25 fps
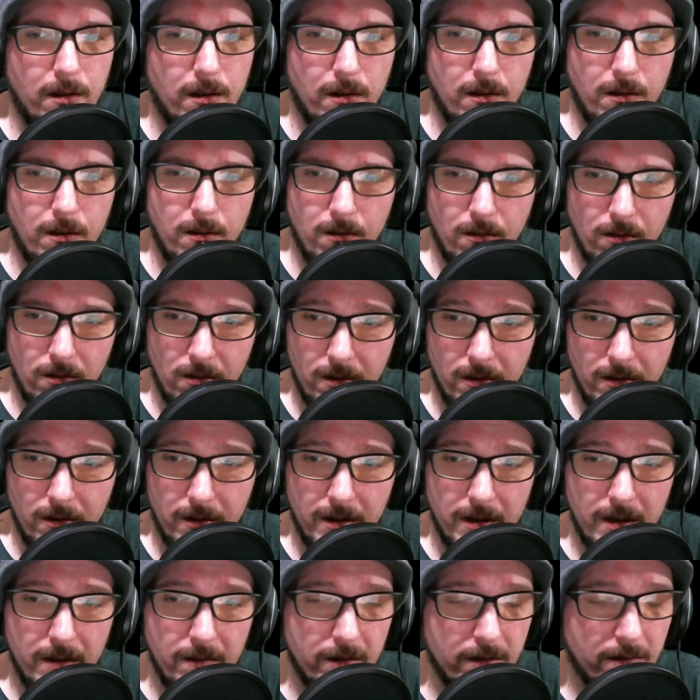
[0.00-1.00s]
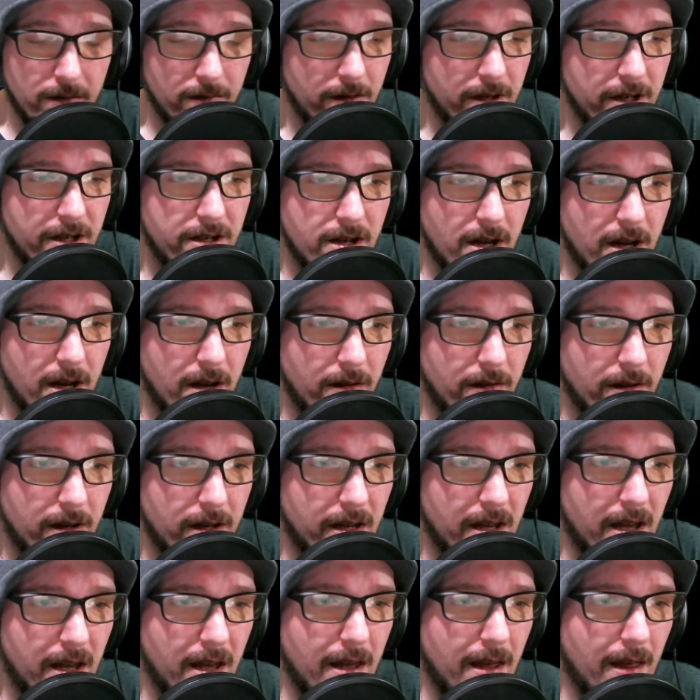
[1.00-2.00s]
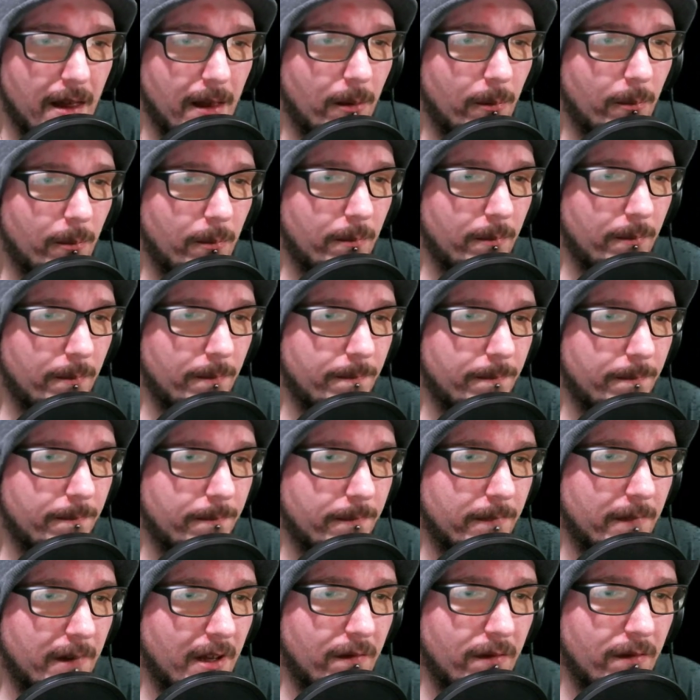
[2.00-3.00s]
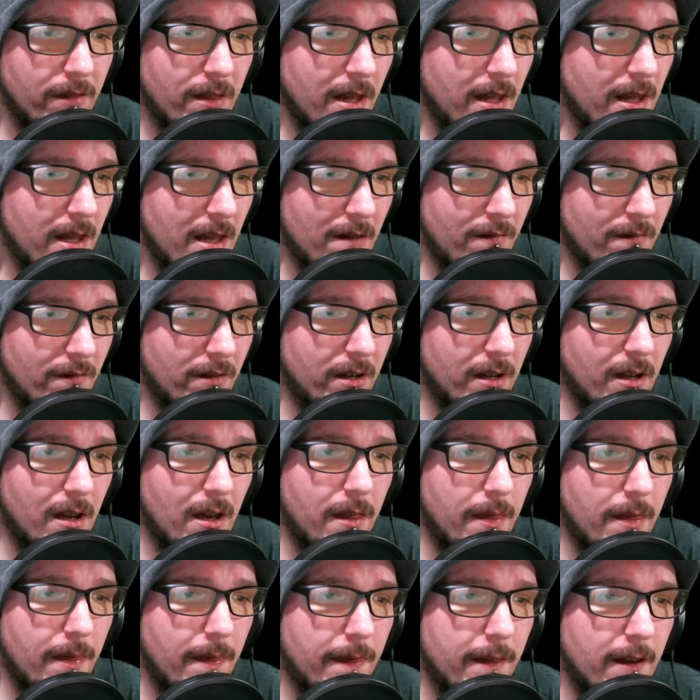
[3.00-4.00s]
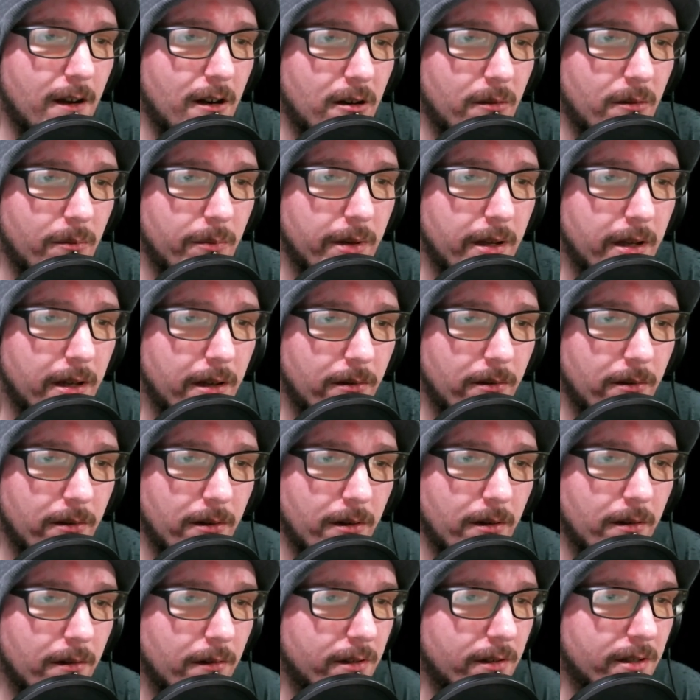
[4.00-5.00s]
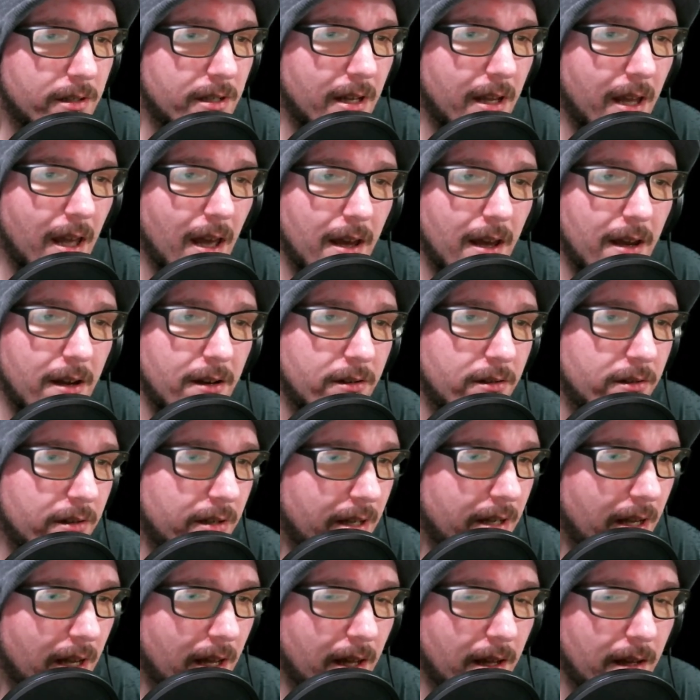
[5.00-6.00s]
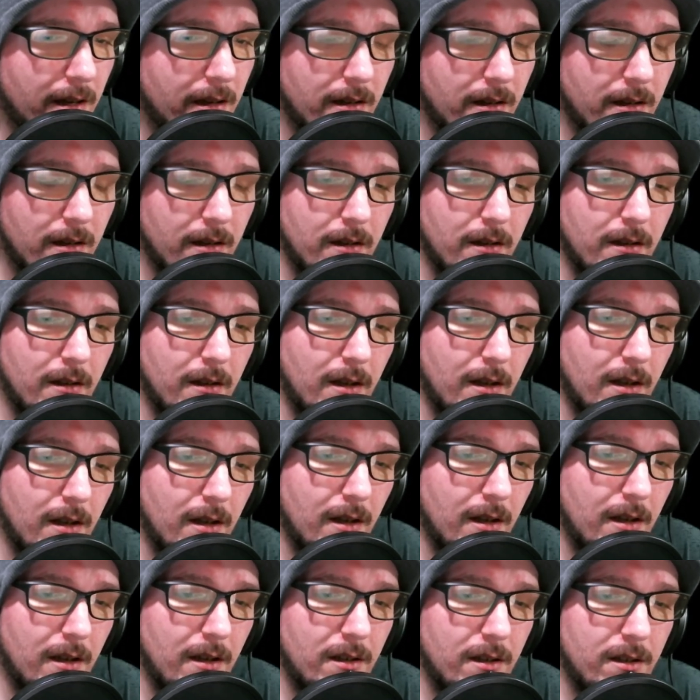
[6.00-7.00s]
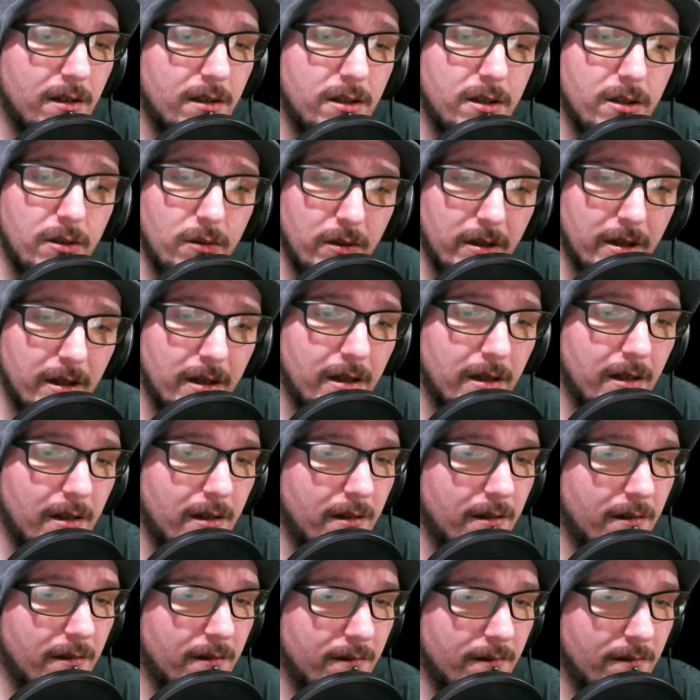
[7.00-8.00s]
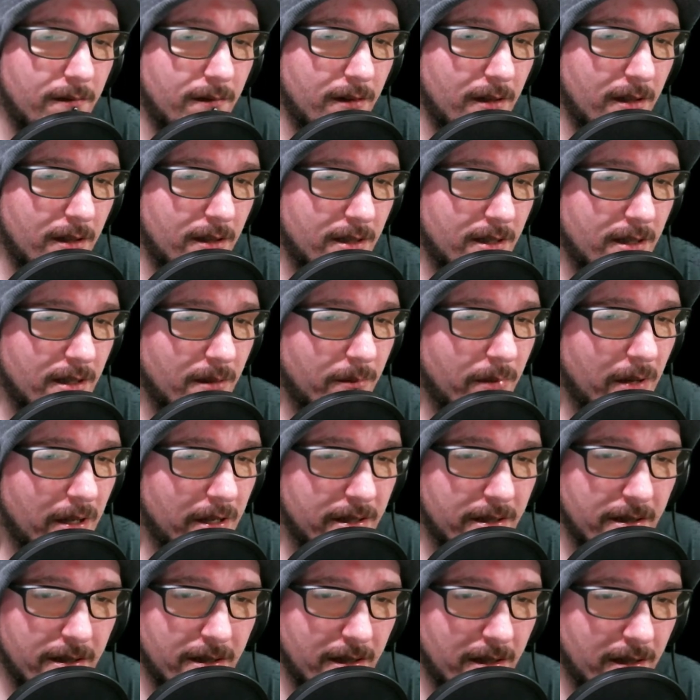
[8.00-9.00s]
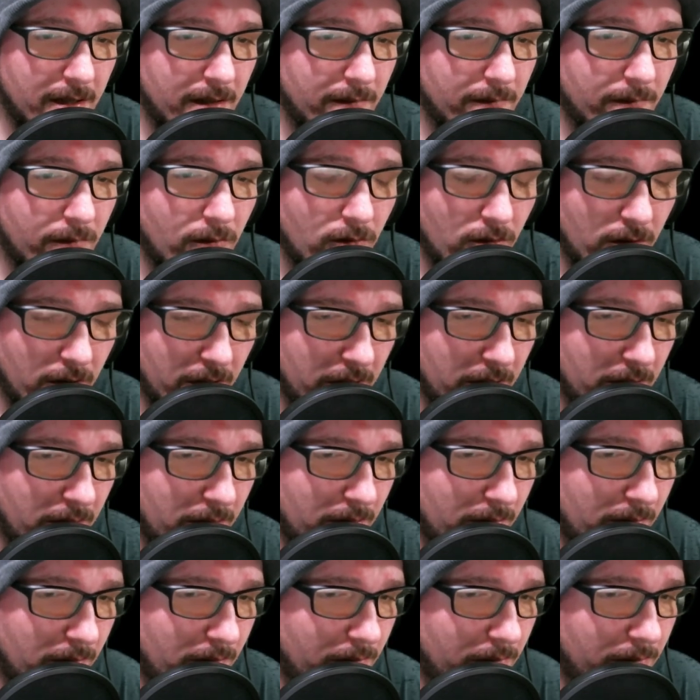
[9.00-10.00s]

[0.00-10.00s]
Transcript: or even reach out and get help if they haven't gotten therapy or psychiatry yet. Do it. It's the best thing for you.